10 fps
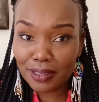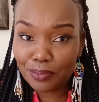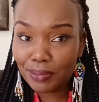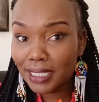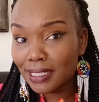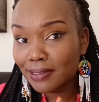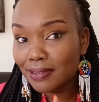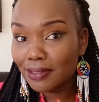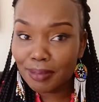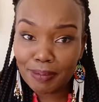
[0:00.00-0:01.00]
So please
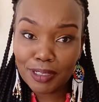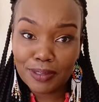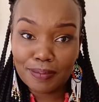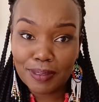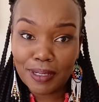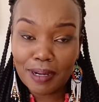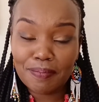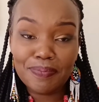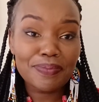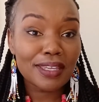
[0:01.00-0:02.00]
remember to subscribe.
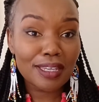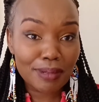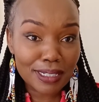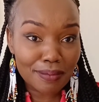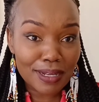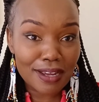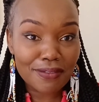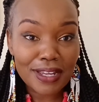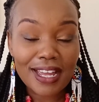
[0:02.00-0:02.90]
Give me some love.